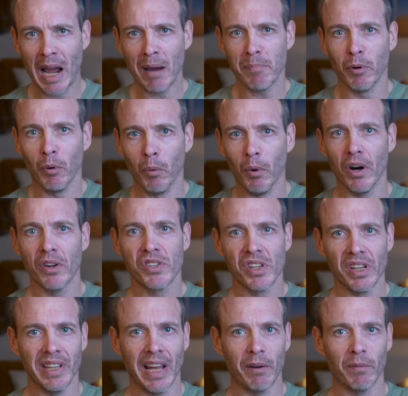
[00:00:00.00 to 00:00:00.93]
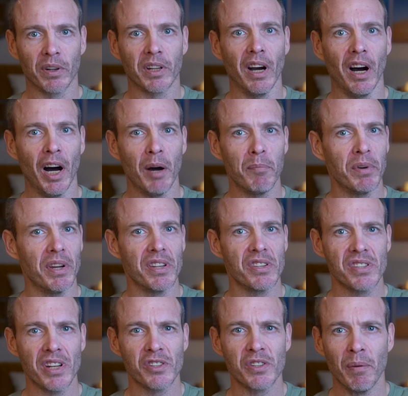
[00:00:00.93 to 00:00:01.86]
Apple Watch in that regard, but
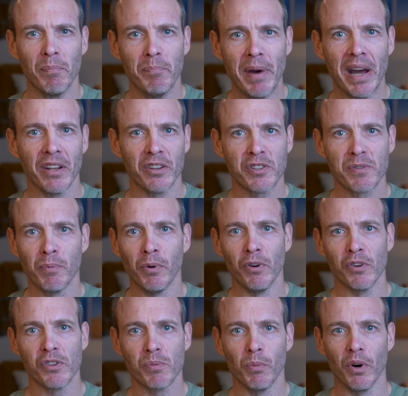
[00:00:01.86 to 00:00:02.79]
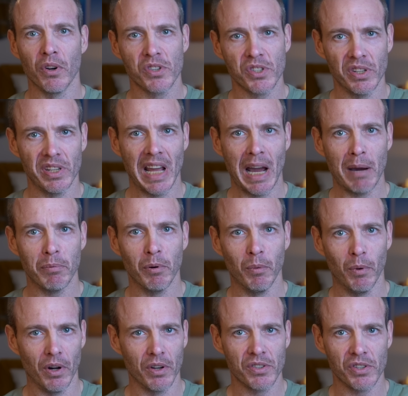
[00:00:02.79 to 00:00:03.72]
it's such a better sports watch than the Apple
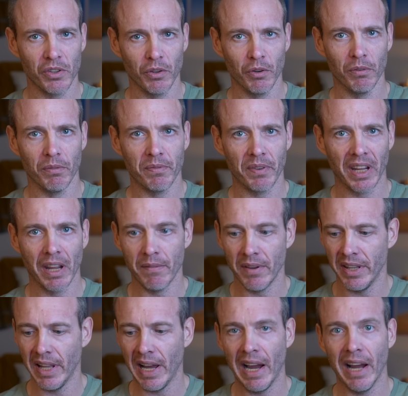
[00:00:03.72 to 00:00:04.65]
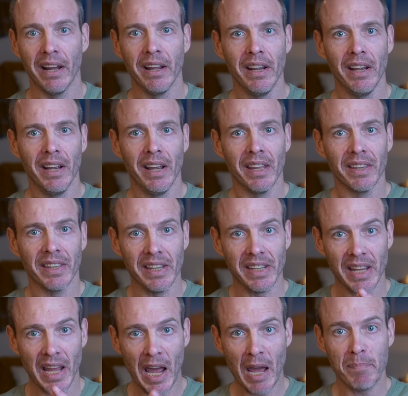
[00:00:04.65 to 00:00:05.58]
Watch, you'll forgive it that,
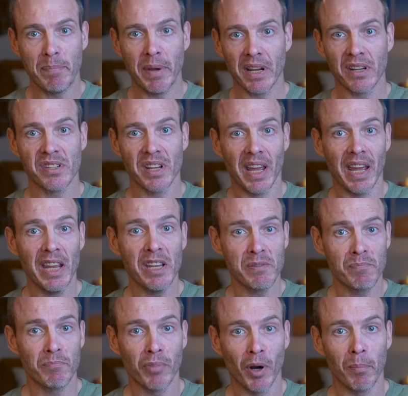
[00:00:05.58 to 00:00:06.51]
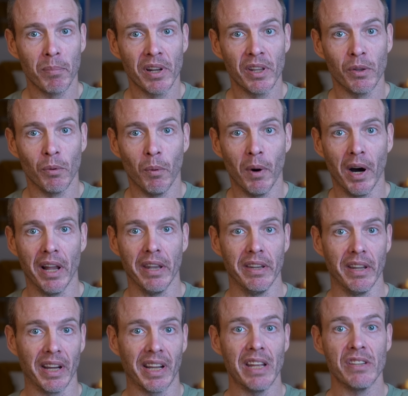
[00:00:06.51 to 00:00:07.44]
then the Epix is probably the
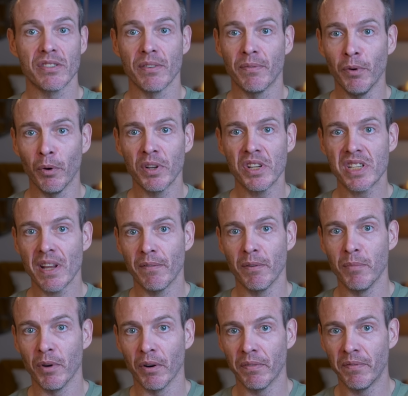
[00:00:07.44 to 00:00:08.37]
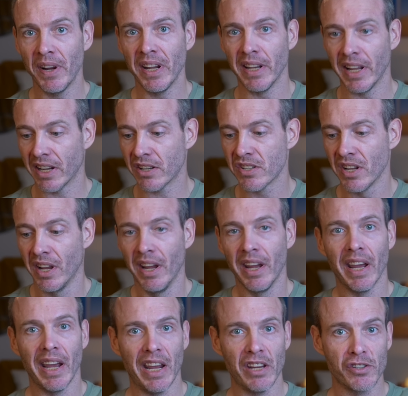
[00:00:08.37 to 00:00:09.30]
one. Against the 47mm Fenix,
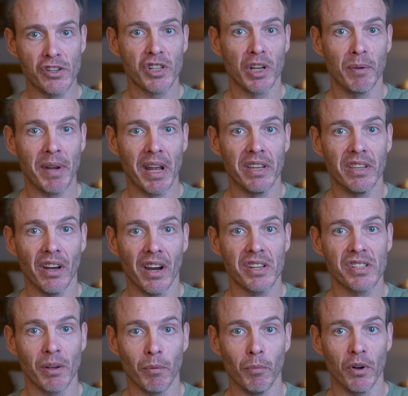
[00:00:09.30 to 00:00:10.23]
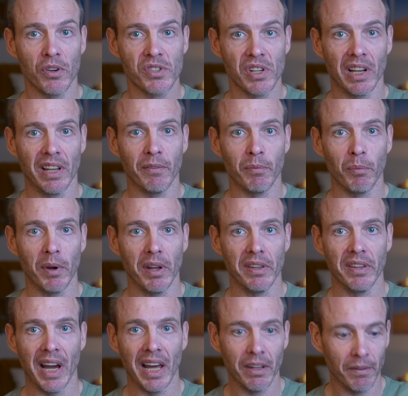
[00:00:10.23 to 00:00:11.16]
it's just going to be a nicer watch to live
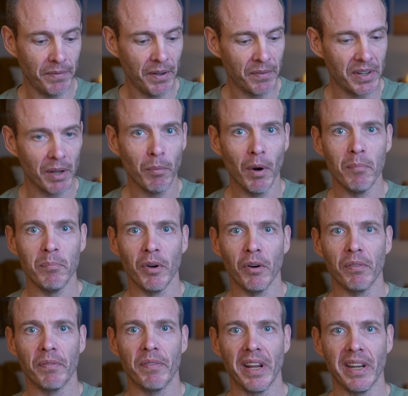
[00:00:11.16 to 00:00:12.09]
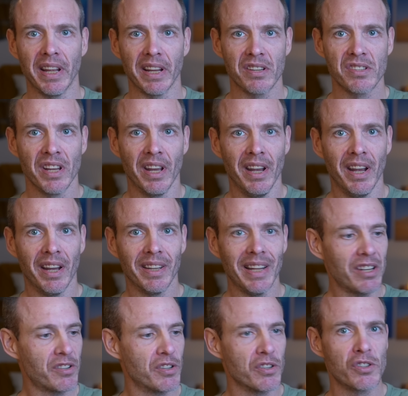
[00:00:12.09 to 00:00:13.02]
with. And the 51mm Fenix,
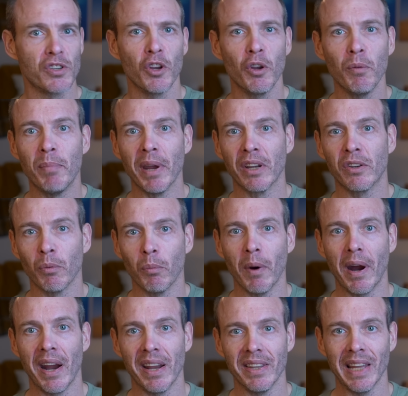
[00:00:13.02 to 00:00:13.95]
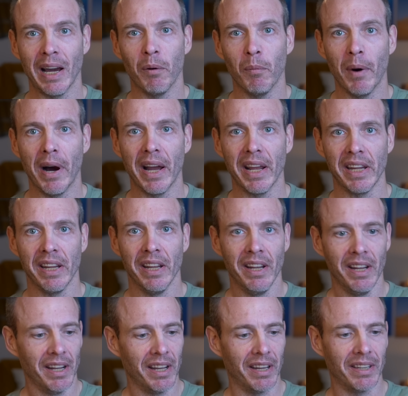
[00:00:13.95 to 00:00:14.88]
that's just too big to wear in that way.
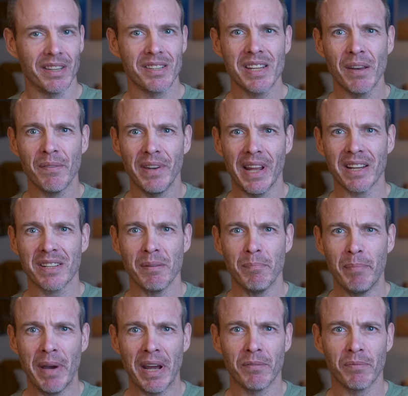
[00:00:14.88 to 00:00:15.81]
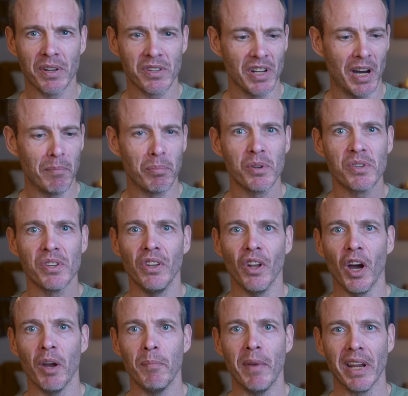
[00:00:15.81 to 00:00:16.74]
The 7X in bed, for example, is a
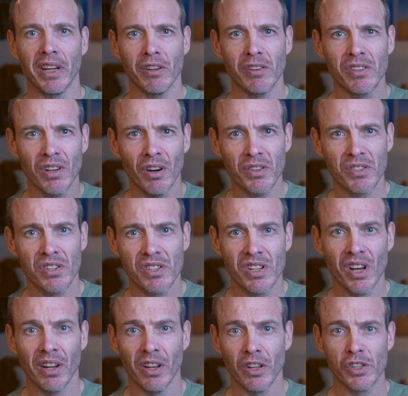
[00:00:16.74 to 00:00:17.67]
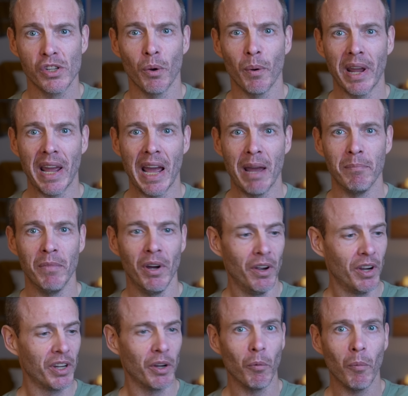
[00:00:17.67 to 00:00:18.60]
nightmare. You toss and turn at 2 AM,
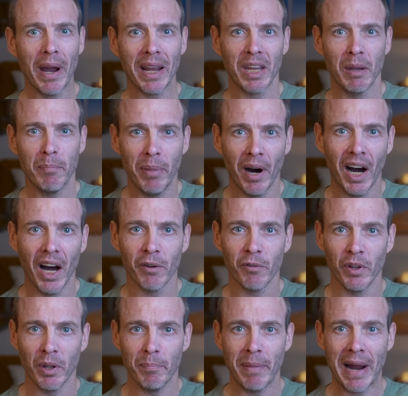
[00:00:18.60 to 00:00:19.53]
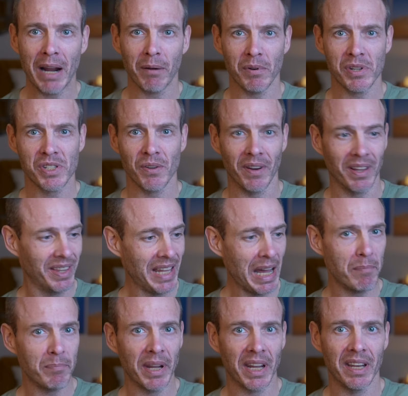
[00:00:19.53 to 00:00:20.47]
you whack your partner in the back with something
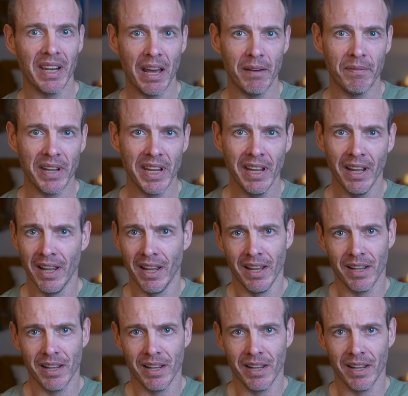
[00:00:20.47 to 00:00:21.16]
that big and heavy,